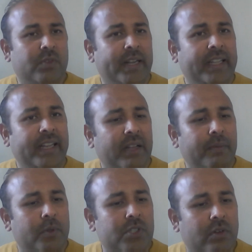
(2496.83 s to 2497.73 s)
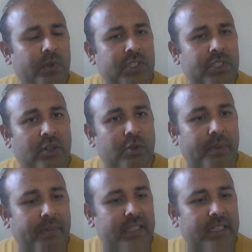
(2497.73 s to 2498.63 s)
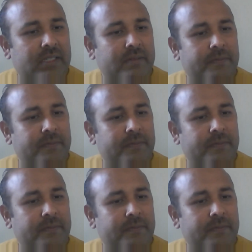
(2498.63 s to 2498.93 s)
You can directly pose your question, Anupama. Yes.